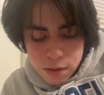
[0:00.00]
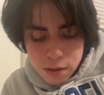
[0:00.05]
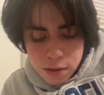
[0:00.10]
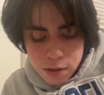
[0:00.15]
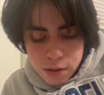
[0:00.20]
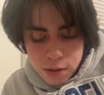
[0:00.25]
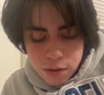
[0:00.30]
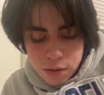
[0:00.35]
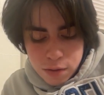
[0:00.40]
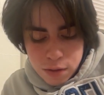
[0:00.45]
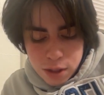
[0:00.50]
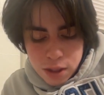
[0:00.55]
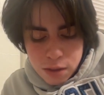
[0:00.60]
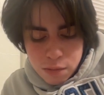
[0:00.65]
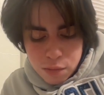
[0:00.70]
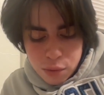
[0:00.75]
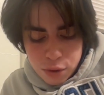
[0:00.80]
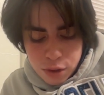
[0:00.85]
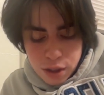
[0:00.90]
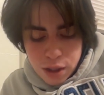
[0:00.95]
You can
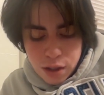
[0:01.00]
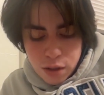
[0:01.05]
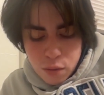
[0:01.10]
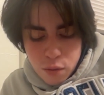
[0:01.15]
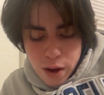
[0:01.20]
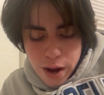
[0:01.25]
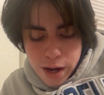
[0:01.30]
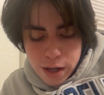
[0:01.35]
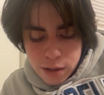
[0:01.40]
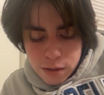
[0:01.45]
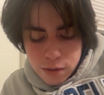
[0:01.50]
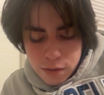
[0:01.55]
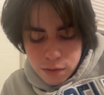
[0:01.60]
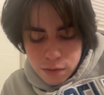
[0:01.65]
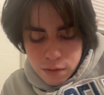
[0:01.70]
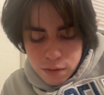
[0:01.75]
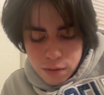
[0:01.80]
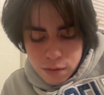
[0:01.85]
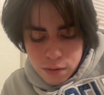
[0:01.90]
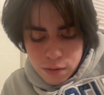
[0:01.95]
bring
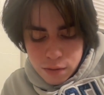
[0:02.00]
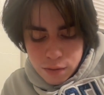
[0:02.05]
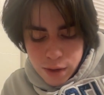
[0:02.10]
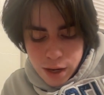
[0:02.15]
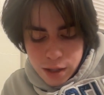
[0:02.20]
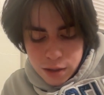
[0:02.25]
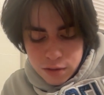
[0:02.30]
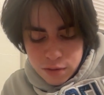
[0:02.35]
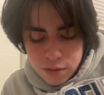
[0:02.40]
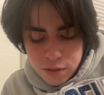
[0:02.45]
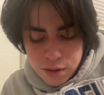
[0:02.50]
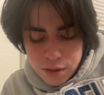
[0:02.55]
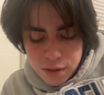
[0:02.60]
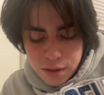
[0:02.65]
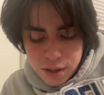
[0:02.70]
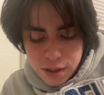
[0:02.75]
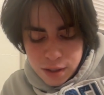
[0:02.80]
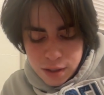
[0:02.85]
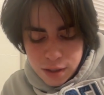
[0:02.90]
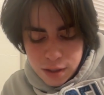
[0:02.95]

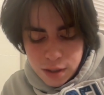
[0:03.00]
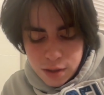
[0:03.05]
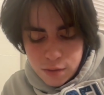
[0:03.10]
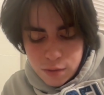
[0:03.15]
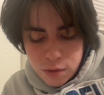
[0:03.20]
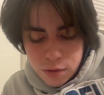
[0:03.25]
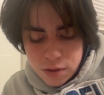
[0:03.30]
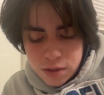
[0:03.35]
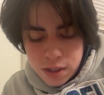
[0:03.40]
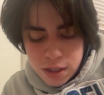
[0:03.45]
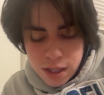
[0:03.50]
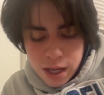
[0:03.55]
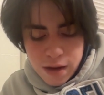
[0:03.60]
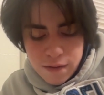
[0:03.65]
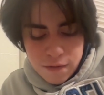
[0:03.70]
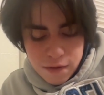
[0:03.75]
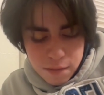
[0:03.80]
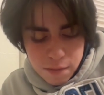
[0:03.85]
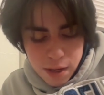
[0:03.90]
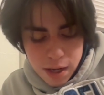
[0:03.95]
Wagnerian heroes to
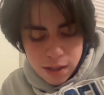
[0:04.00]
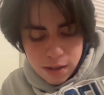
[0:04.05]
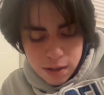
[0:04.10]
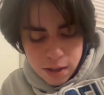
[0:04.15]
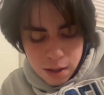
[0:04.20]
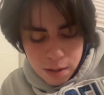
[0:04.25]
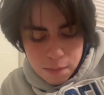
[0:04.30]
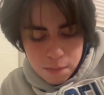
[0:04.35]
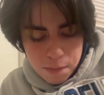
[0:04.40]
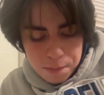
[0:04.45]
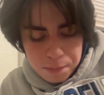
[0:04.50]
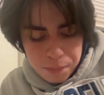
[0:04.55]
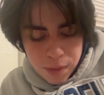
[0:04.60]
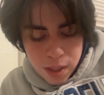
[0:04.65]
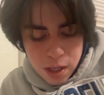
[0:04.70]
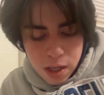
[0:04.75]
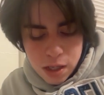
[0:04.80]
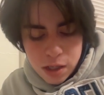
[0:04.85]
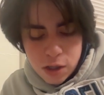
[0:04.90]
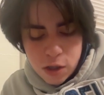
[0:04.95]
life and make them
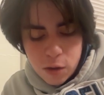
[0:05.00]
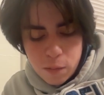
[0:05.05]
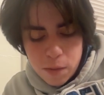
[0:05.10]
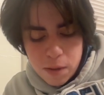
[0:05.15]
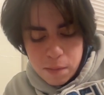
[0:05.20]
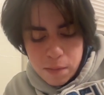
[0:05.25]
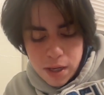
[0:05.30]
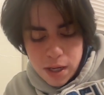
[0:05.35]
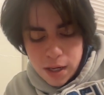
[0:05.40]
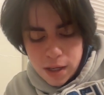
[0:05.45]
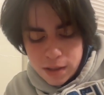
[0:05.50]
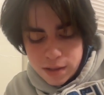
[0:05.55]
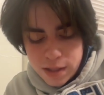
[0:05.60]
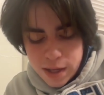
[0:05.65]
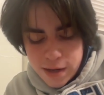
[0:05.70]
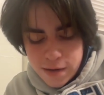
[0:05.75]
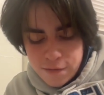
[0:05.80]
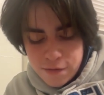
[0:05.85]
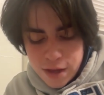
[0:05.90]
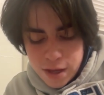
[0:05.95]
human beings
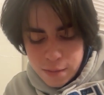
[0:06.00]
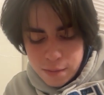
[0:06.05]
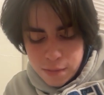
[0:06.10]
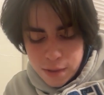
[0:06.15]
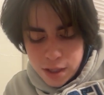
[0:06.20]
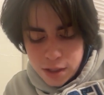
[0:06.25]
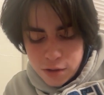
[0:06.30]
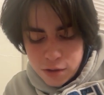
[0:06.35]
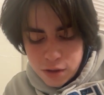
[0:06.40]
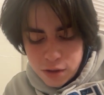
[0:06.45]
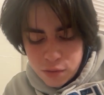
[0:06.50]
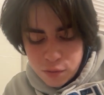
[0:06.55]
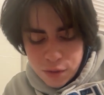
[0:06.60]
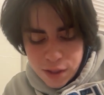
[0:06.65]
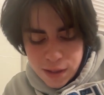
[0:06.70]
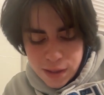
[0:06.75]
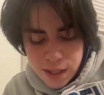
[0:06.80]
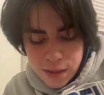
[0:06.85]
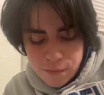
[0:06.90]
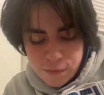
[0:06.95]
out of them, and you can
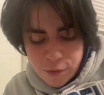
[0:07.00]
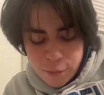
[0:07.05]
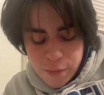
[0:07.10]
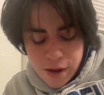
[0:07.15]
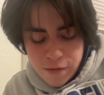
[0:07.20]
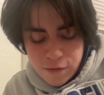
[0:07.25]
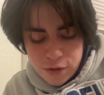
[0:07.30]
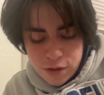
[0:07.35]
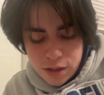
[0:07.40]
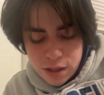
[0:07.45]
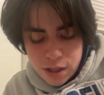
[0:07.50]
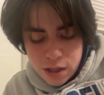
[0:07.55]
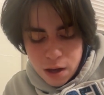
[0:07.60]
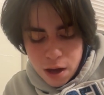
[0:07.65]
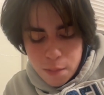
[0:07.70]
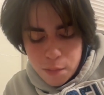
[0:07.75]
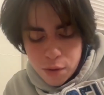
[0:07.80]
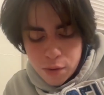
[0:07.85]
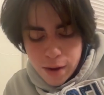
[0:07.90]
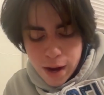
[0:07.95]
wean them from everything
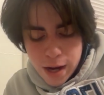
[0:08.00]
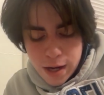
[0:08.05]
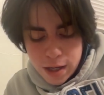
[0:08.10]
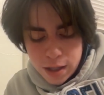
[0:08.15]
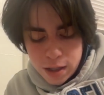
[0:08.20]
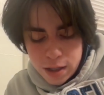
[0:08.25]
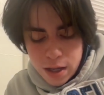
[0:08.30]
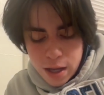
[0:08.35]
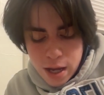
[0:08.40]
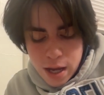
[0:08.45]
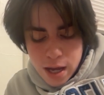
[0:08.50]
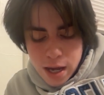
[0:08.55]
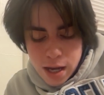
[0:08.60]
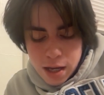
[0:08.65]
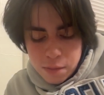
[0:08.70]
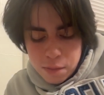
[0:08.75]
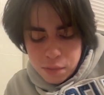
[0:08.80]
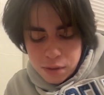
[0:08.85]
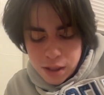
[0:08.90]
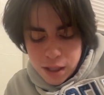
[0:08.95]
operatic,
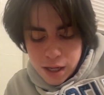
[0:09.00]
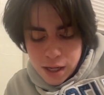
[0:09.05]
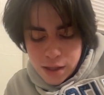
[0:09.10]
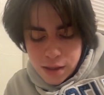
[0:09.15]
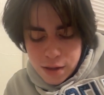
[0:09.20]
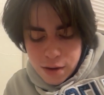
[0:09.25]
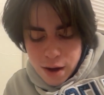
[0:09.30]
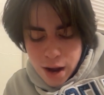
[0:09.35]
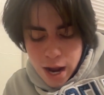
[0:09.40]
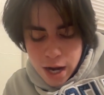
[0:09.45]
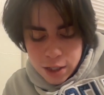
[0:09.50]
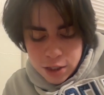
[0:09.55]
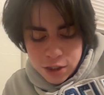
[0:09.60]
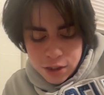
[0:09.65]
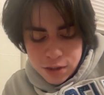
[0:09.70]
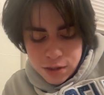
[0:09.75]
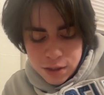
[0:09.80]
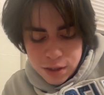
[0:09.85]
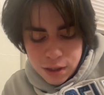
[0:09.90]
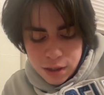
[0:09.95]
and plan their
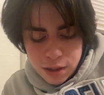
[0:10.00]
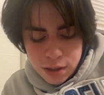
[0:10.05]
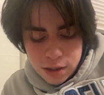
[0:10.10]
actions in